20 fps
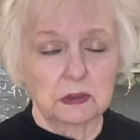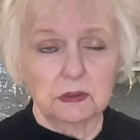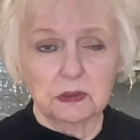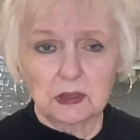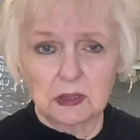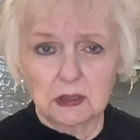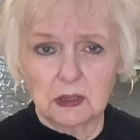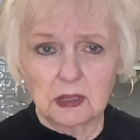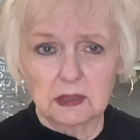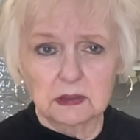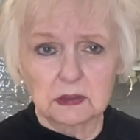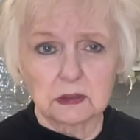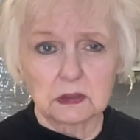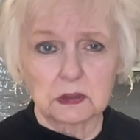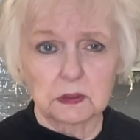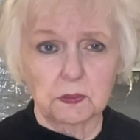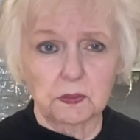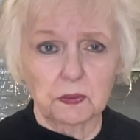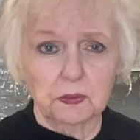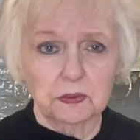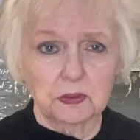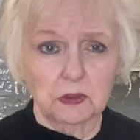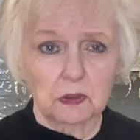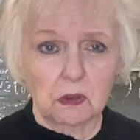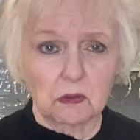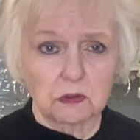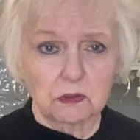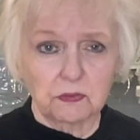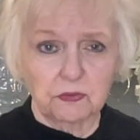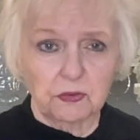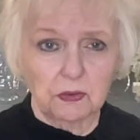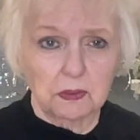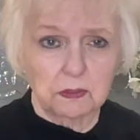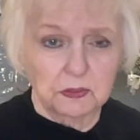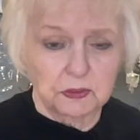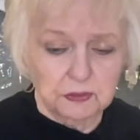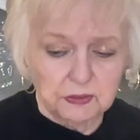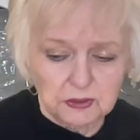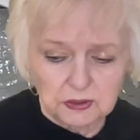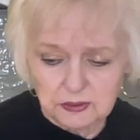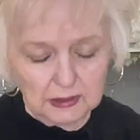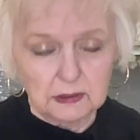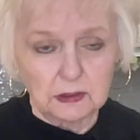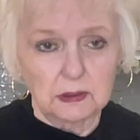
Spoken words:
and I like to support the local farmers.